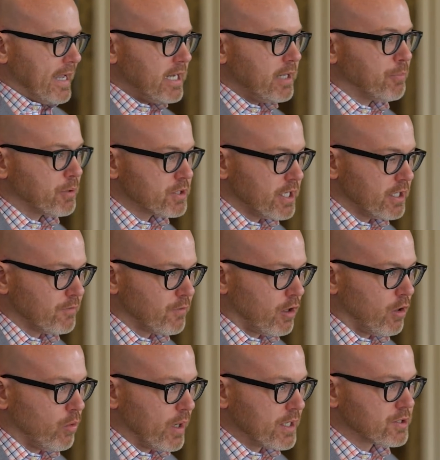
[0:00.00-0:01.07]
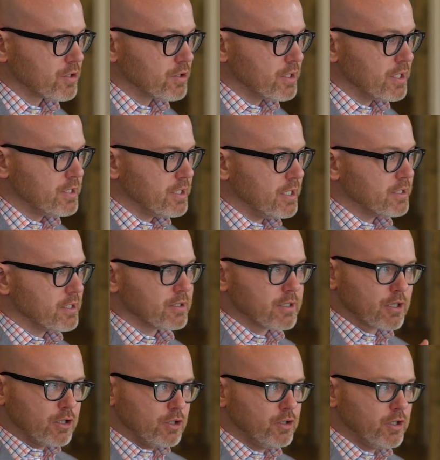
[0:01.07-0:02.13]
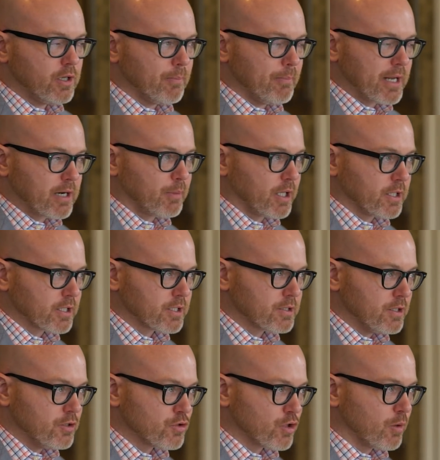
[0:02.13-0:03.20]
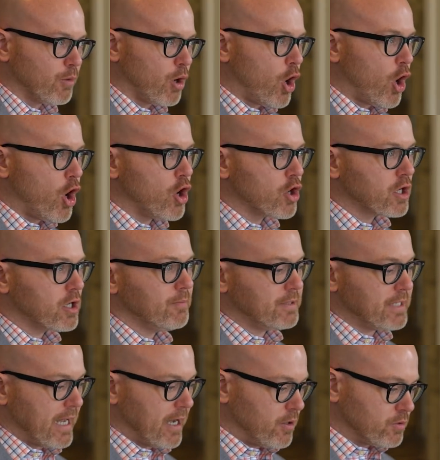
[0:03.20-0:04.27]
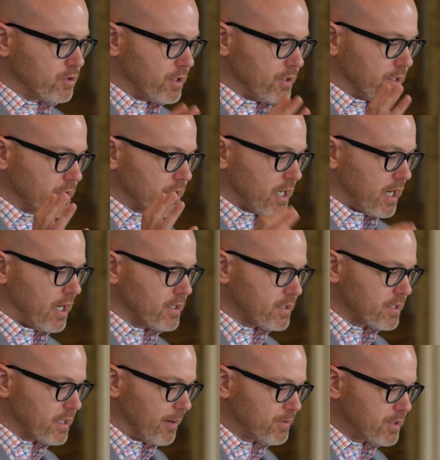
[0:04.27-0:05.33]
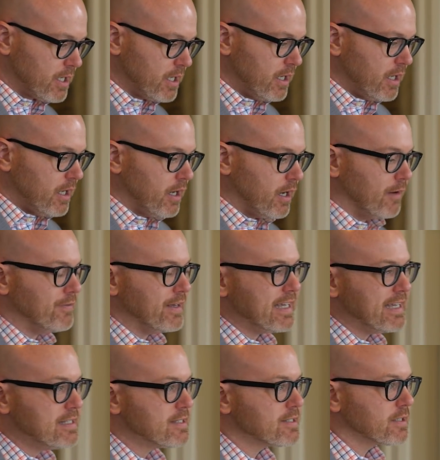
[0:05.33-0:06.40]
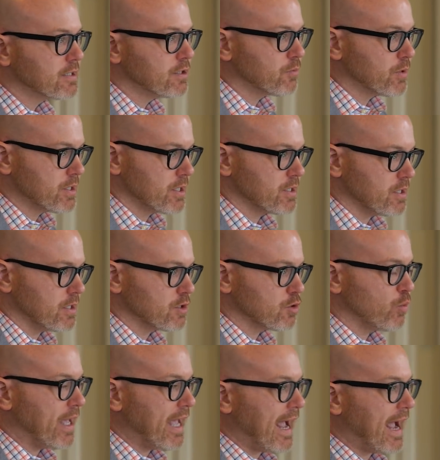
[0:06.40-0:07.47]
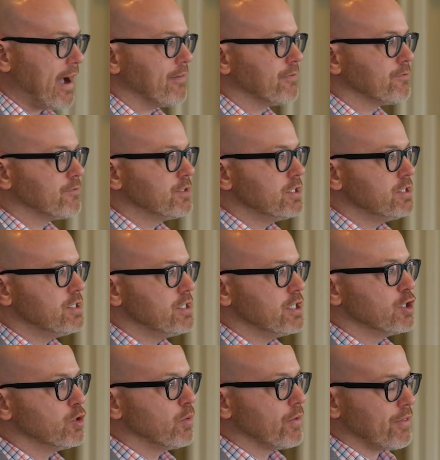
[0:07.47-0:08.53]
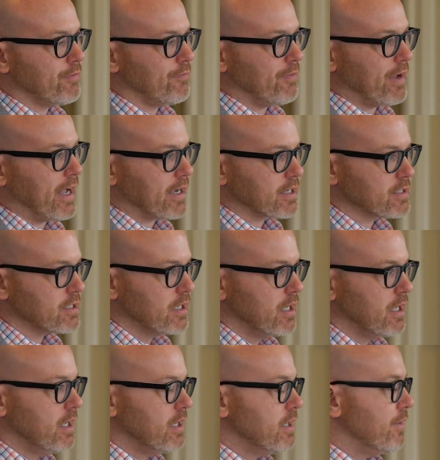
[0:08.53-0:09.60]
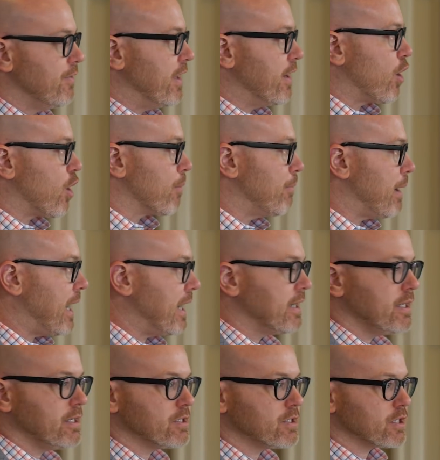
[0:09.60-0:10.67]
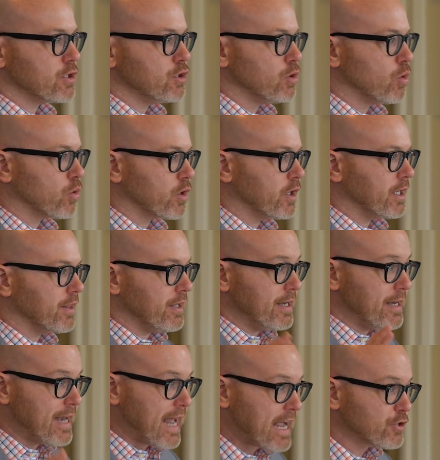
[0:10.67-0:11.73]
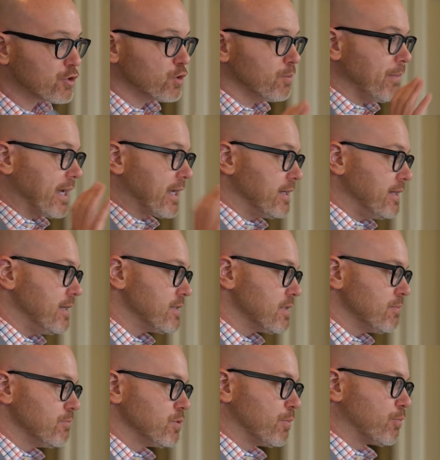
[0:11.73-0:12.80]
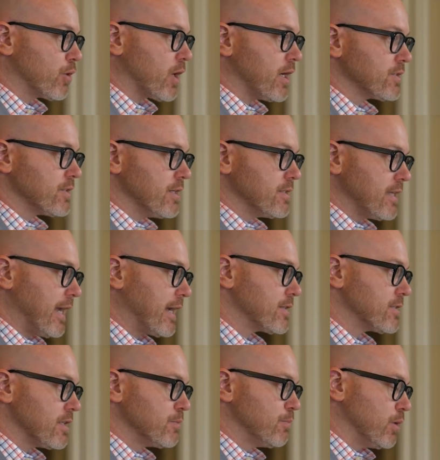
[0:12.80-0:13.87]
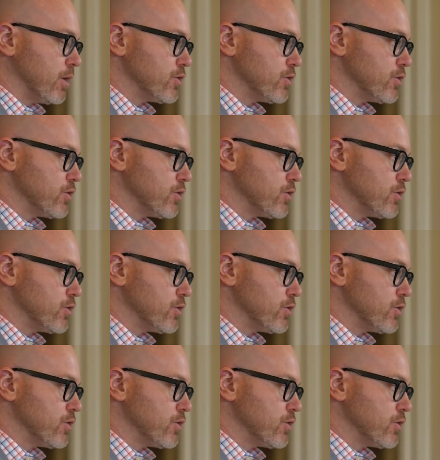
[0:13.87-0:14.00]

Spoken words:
80% of all Western diseases, including metabolic syndrome, all come down to this concept of insulin resistance. We have to deal with the fact that our body is ignoring the natural mechanism to process excess